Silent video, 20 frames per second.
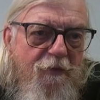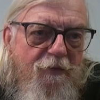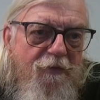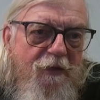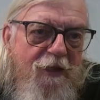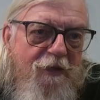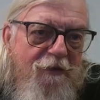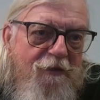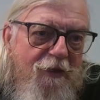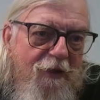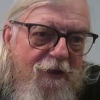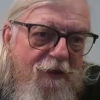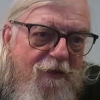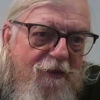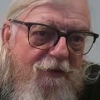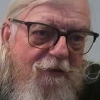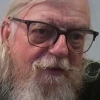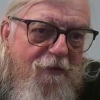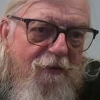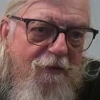to the
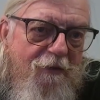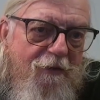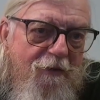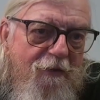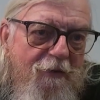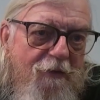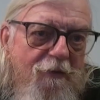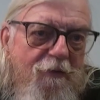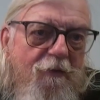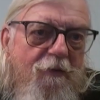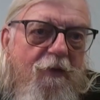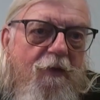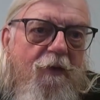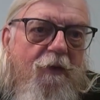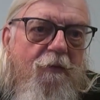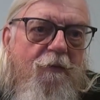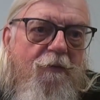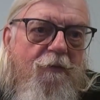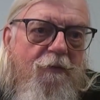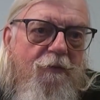United States
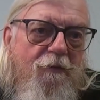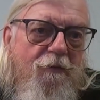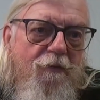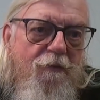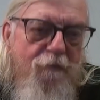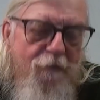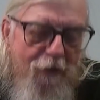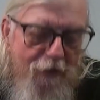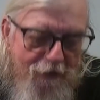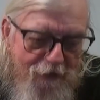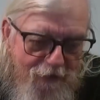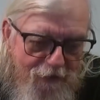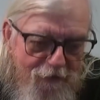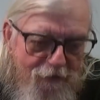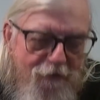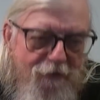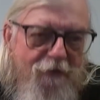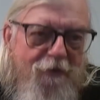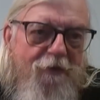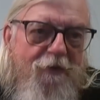was Minot, Minot, right?
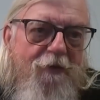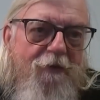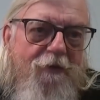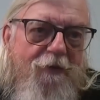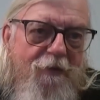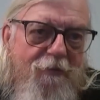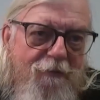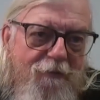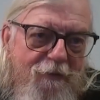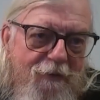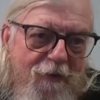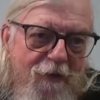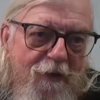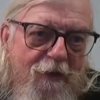North Dakota. Okay.